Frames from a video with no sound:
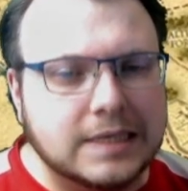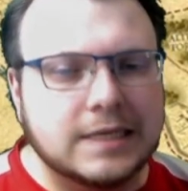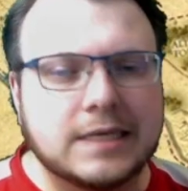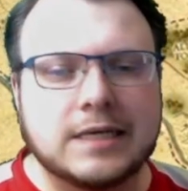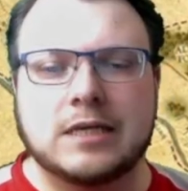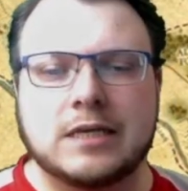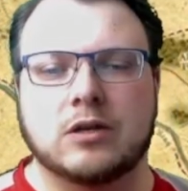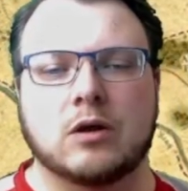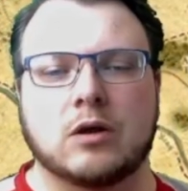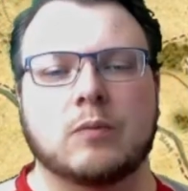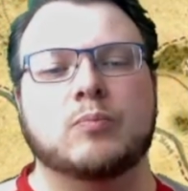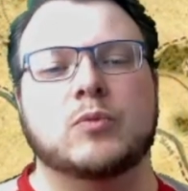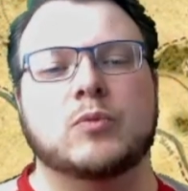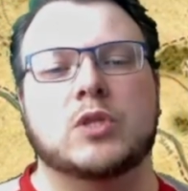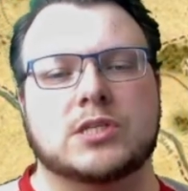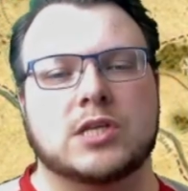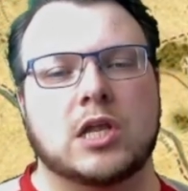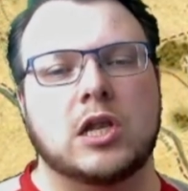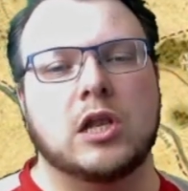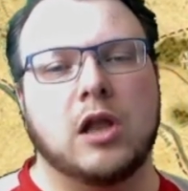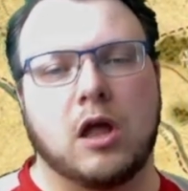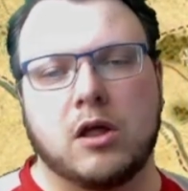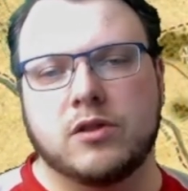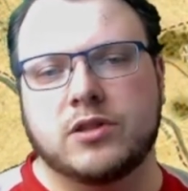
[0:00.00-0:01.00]
There's a
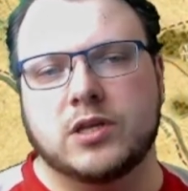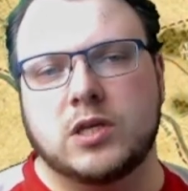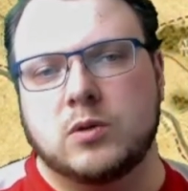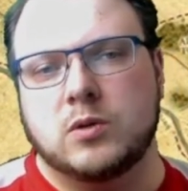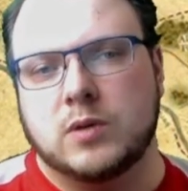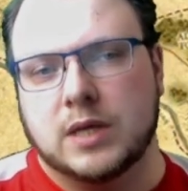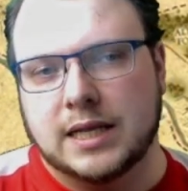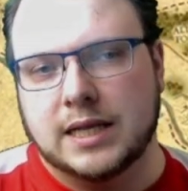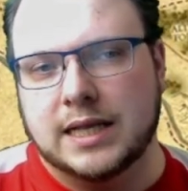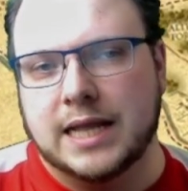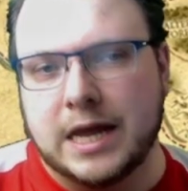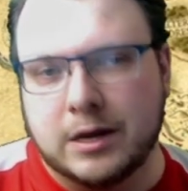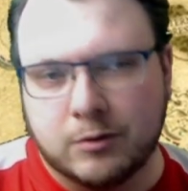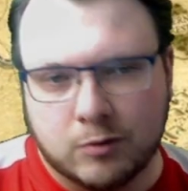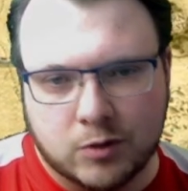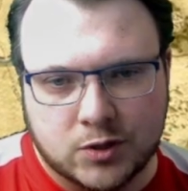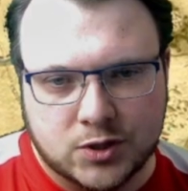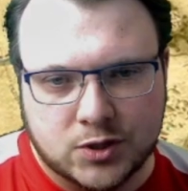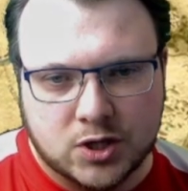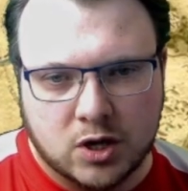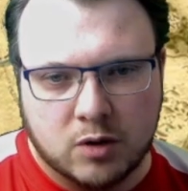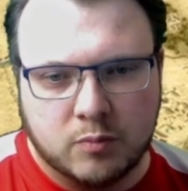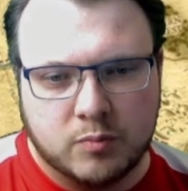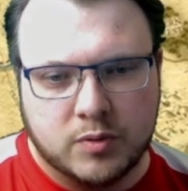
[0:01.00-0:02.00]
lot that you can layer on
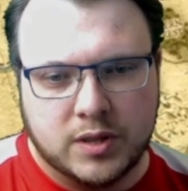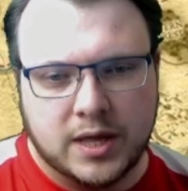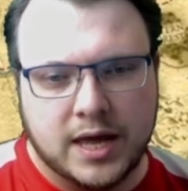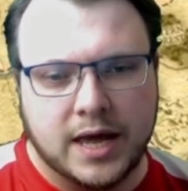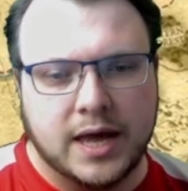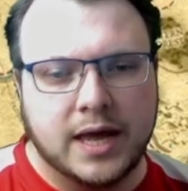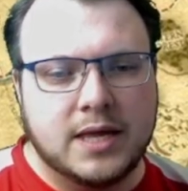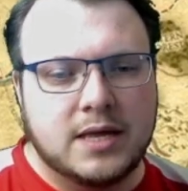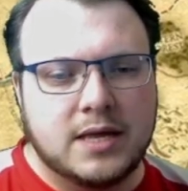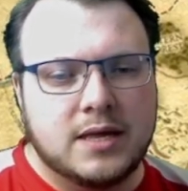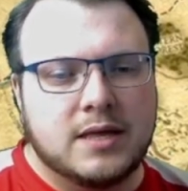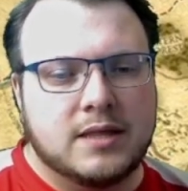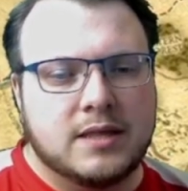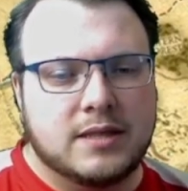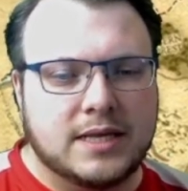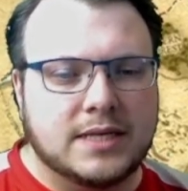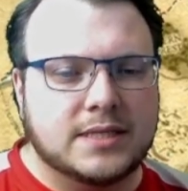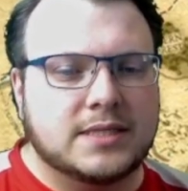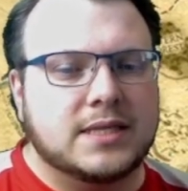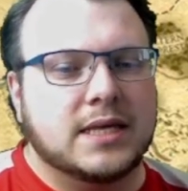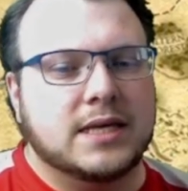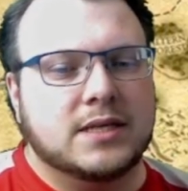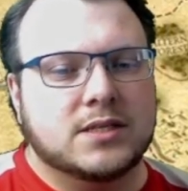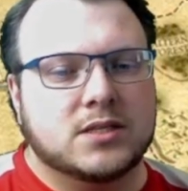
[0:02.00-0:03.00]
top there. These
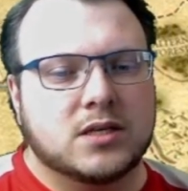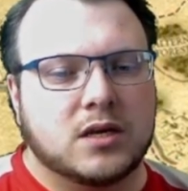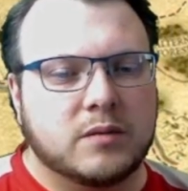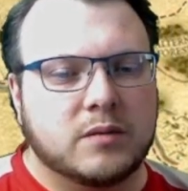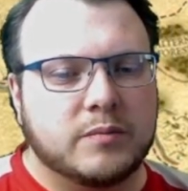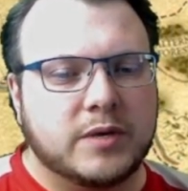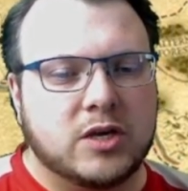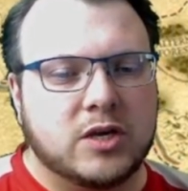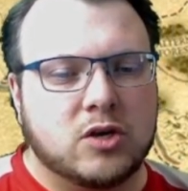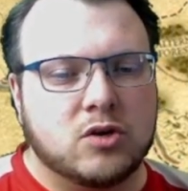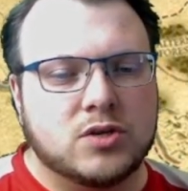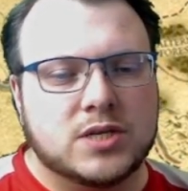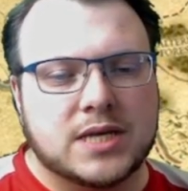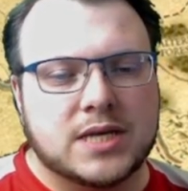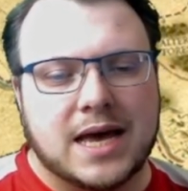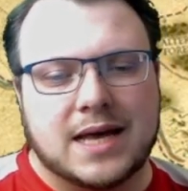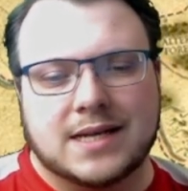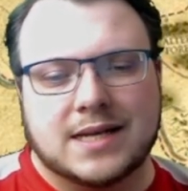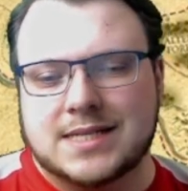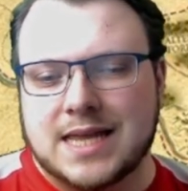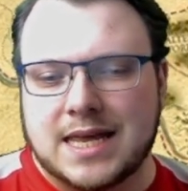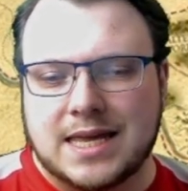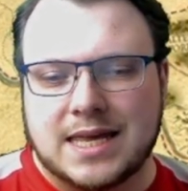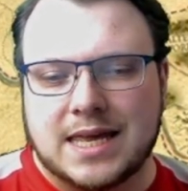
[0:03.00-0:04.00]
things are going to be good at
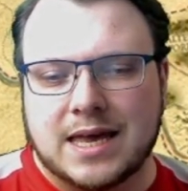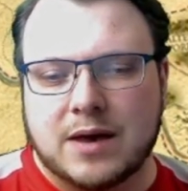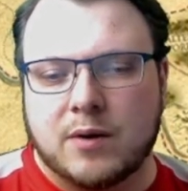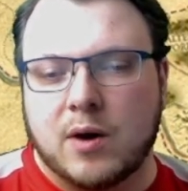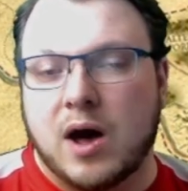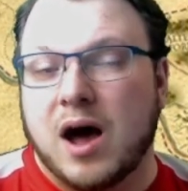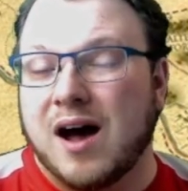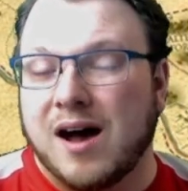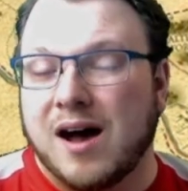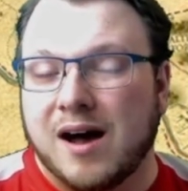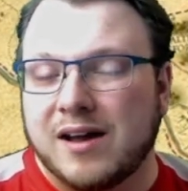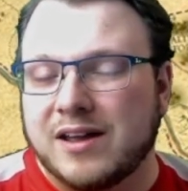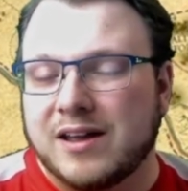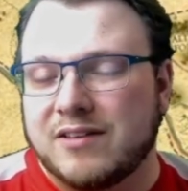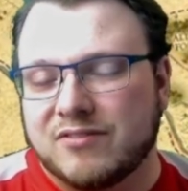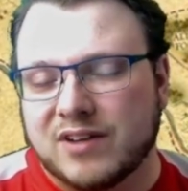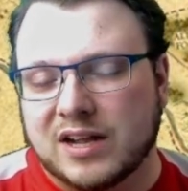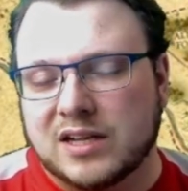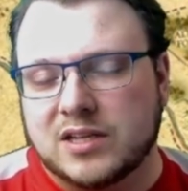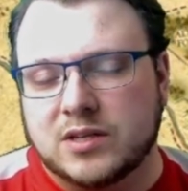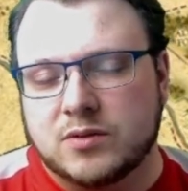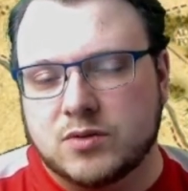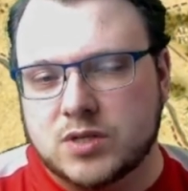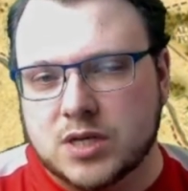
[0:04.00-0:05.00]
taking out
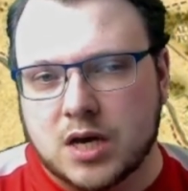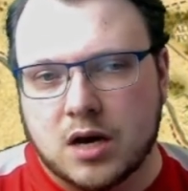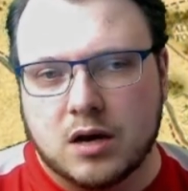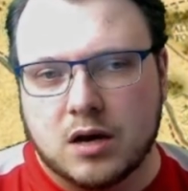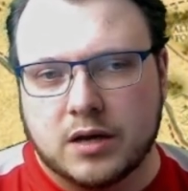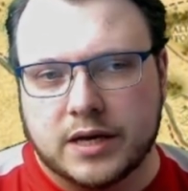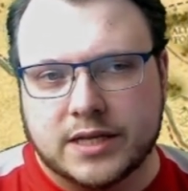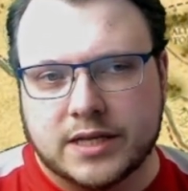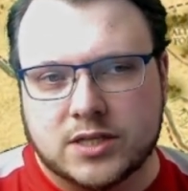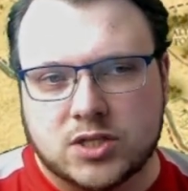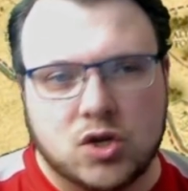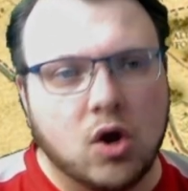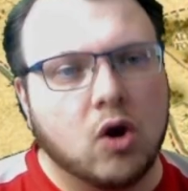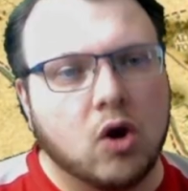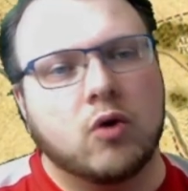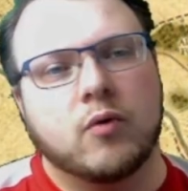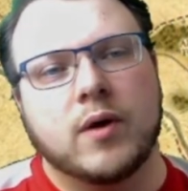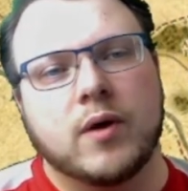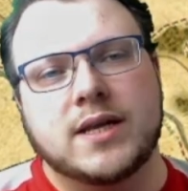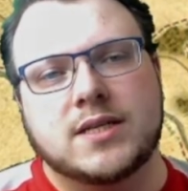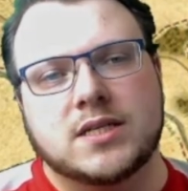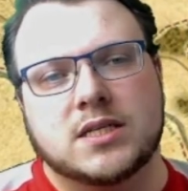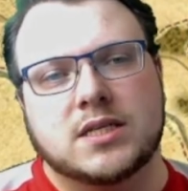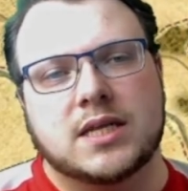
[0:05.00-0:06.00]
high-value targets. Not
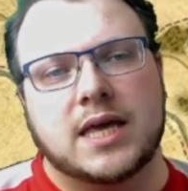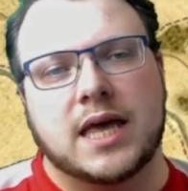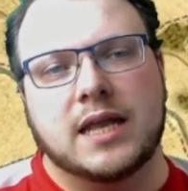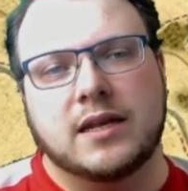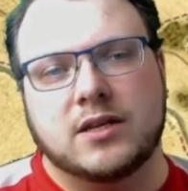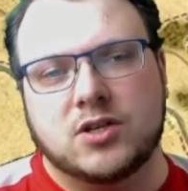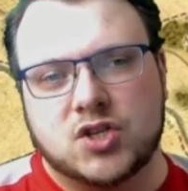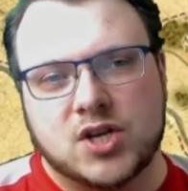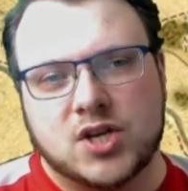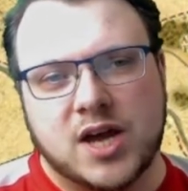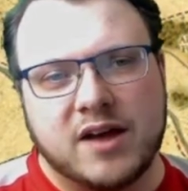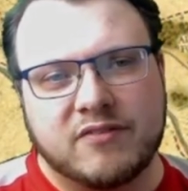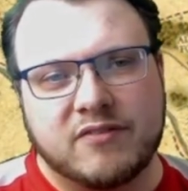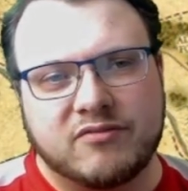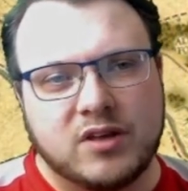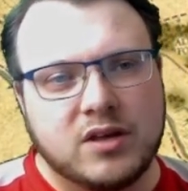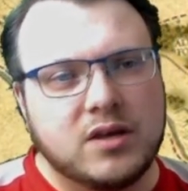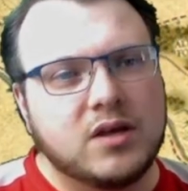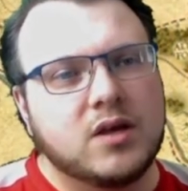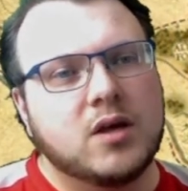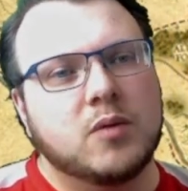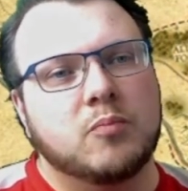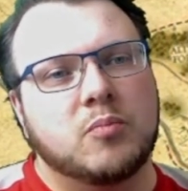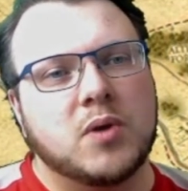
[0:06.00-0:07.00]
great at killing chaff,
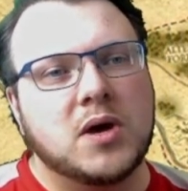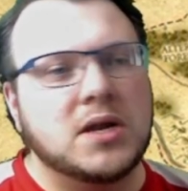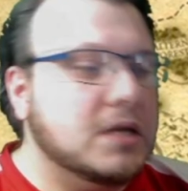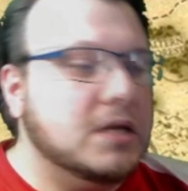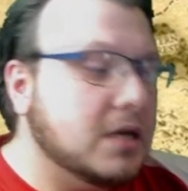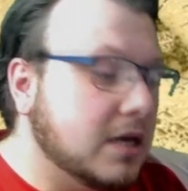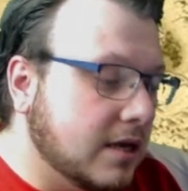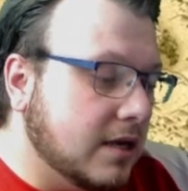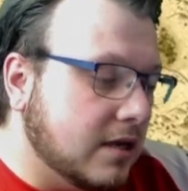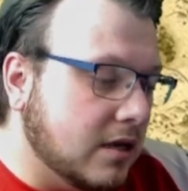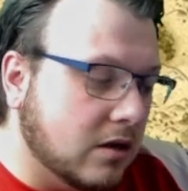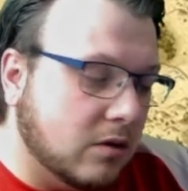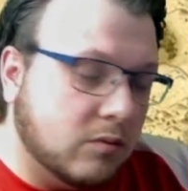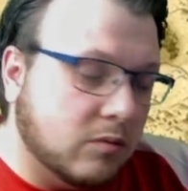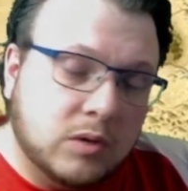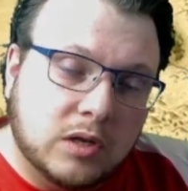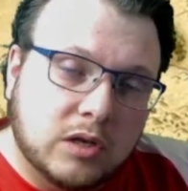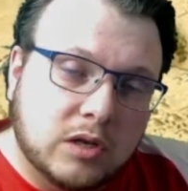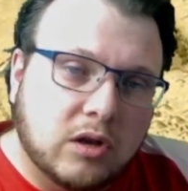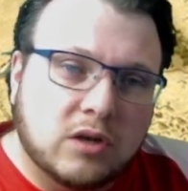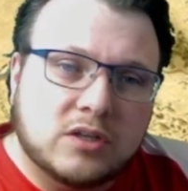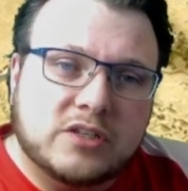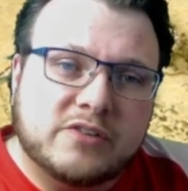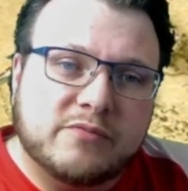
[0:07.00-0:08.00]
but,
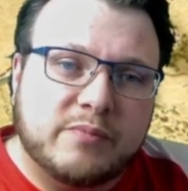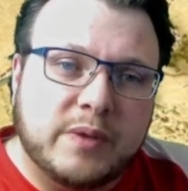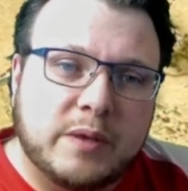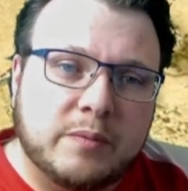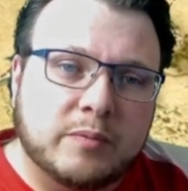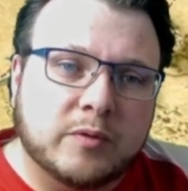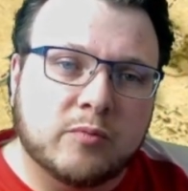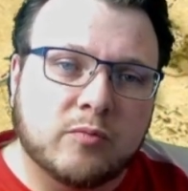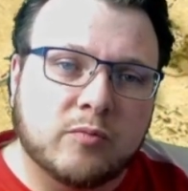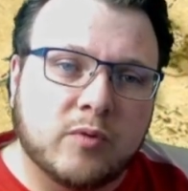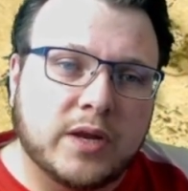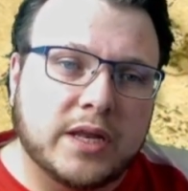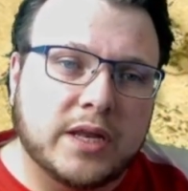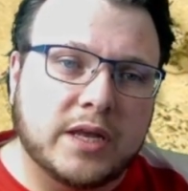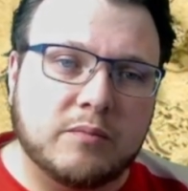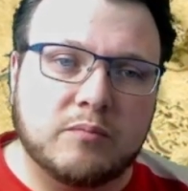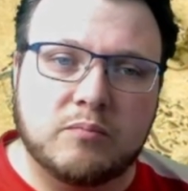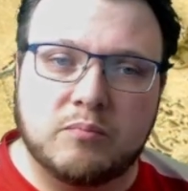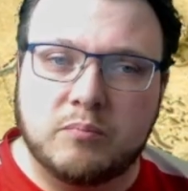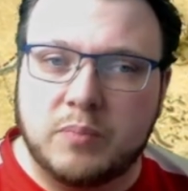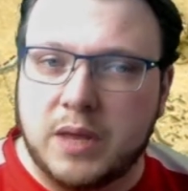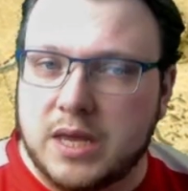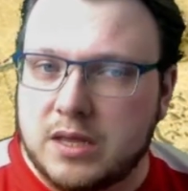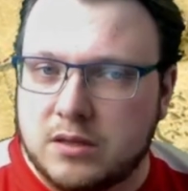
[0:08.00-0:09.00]
lots of people are running
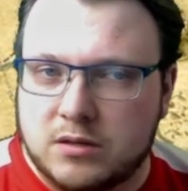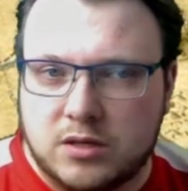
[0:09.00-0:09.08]
big,